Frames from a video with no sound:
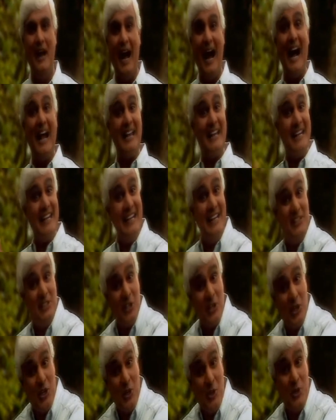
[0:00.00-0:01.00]
I
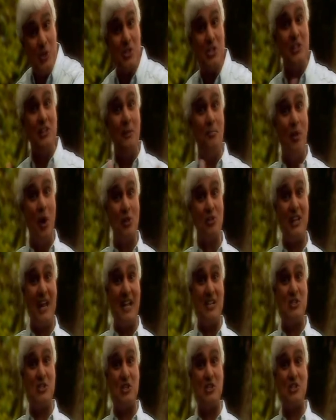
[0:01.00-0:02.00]
either use the
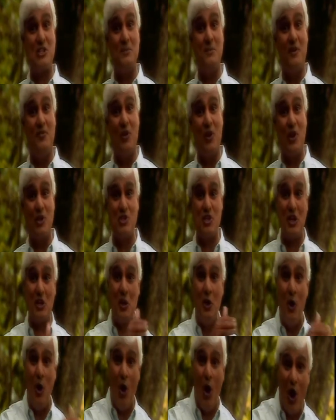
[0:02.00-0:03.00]
both-and system of
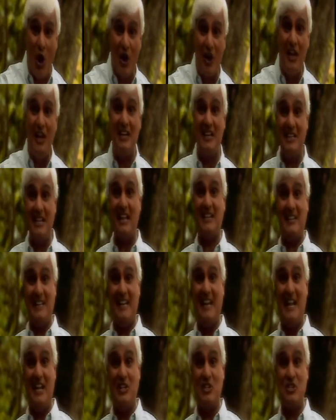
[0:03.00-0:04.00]
logic or
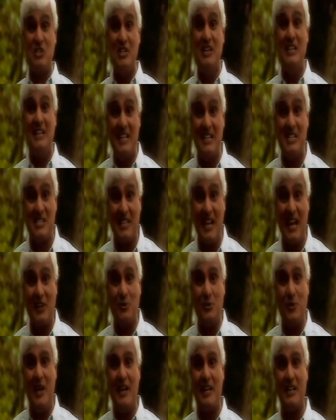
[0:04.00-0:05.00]
nothing else. Is
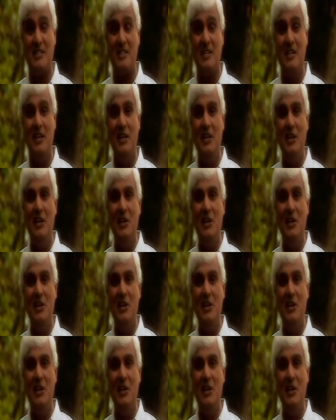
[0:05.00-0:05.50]
that right?